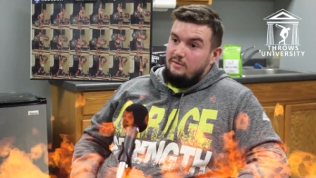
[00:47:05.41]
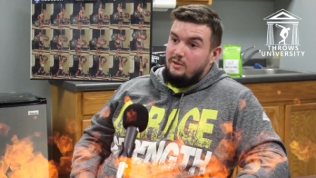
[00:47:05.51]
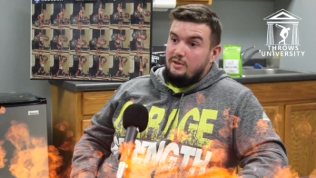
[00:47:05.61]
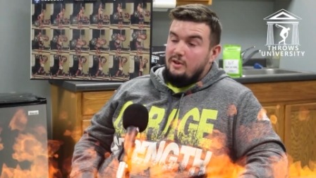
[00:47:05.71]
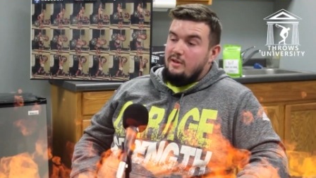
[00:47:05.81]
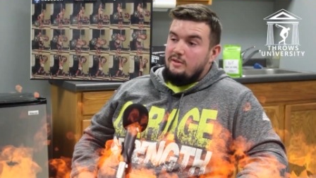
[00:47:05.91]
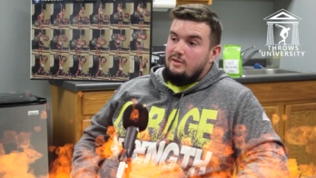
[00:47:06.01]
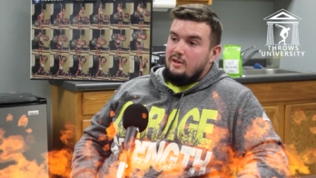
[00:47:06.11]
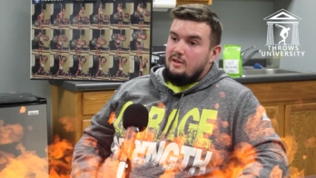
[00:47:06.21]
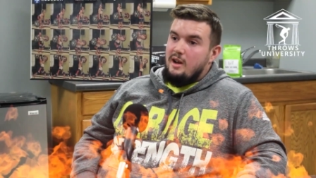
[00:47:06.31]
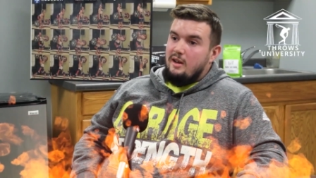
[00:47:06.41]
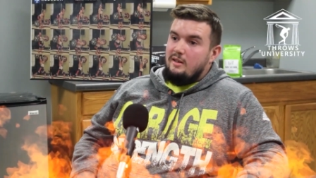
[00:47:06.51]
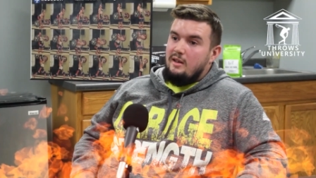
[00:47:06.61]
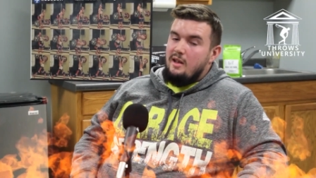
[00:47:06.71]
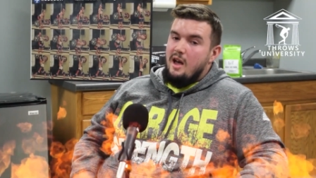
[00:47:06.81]
For sure, construction. I
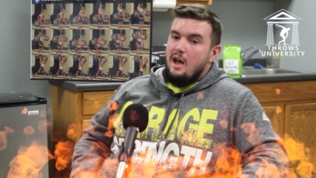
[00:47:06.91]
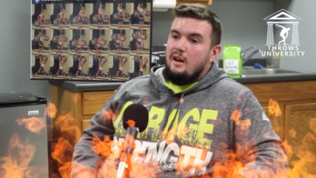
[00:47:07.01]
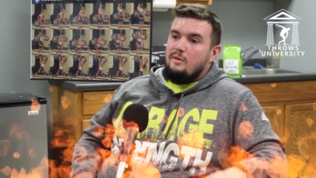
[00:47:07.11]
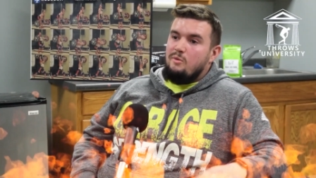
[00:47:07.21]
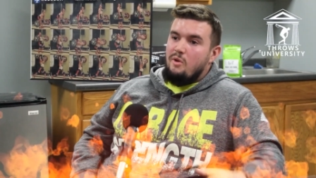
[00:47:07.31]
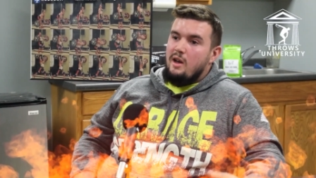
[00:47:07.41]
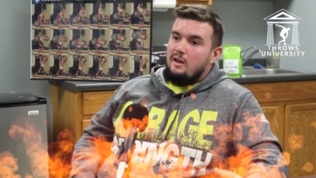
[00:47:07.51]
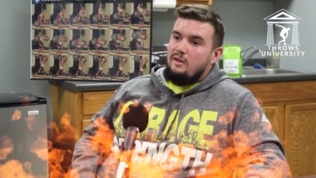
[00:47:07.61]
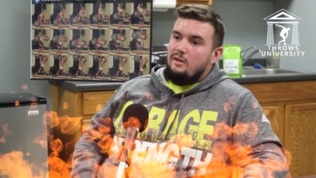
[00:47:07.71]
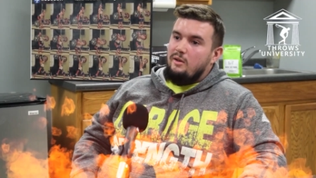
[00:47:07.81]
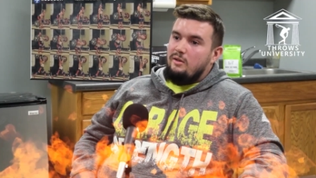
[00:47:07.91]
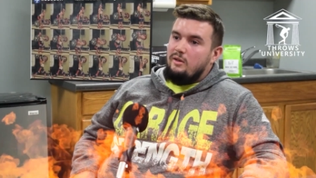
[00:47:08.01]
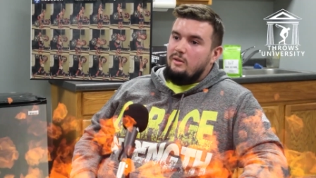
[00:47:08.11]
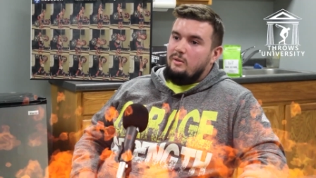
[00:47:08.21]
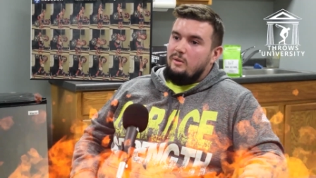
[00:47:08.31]
I got right into
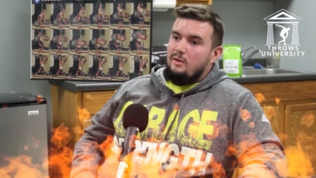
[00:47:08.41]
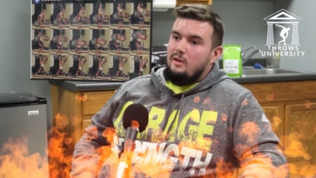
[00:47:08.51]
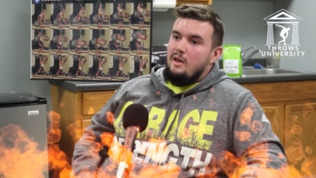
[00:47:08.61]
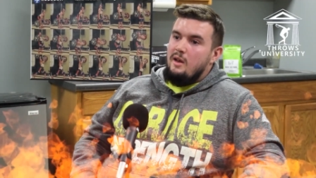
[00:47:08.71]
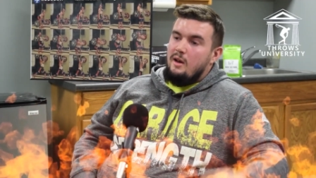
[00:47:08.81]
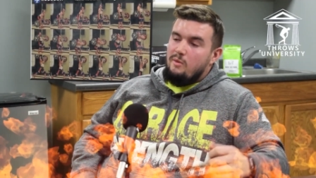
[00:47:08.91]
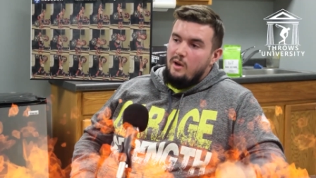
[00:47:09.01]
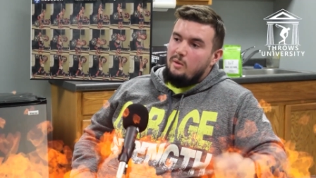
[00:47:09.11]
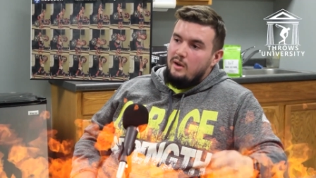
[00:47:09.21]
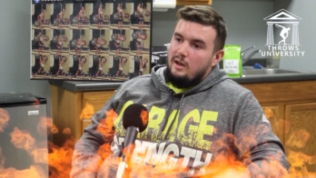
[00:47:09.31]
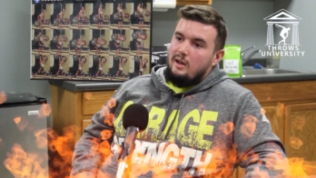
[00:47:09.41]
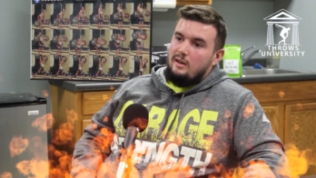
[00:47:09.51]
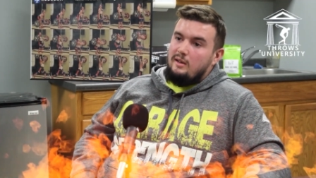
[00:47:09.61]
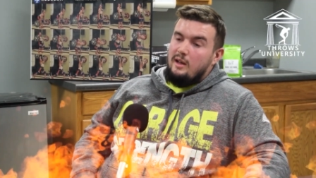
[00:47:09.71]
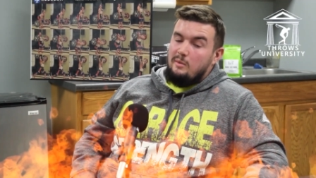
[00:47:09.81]
nursing school, and right when I got
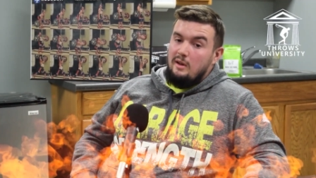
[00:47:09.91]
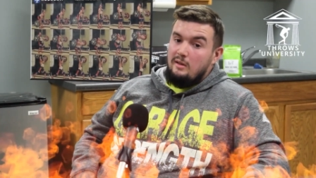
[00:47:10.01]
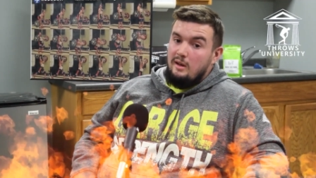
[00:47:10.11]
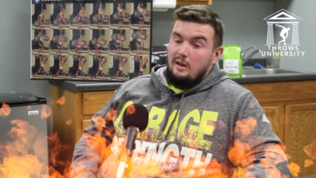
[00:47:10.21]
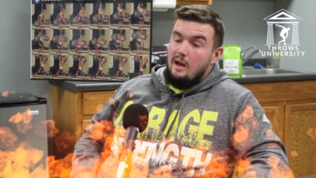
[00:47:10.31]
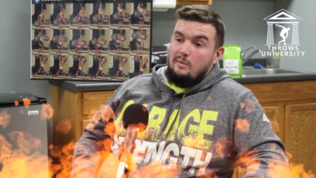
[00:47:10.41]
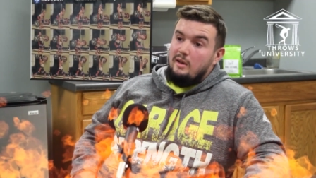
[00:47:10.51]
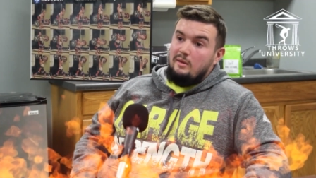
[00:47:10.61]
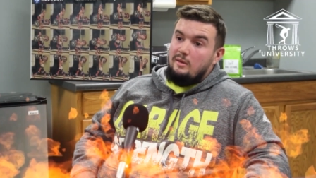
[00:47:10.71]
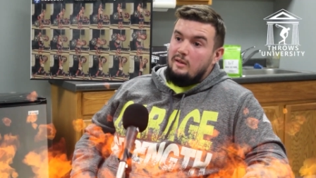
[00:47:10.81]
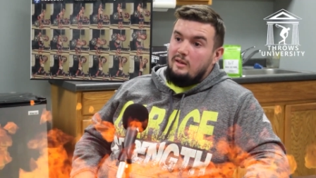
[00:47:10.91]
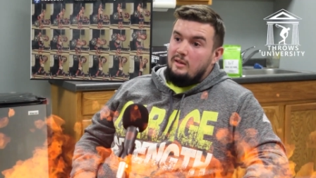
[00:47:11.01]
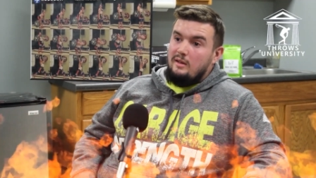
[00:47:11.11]
accepted, I was like, I'm not doing this.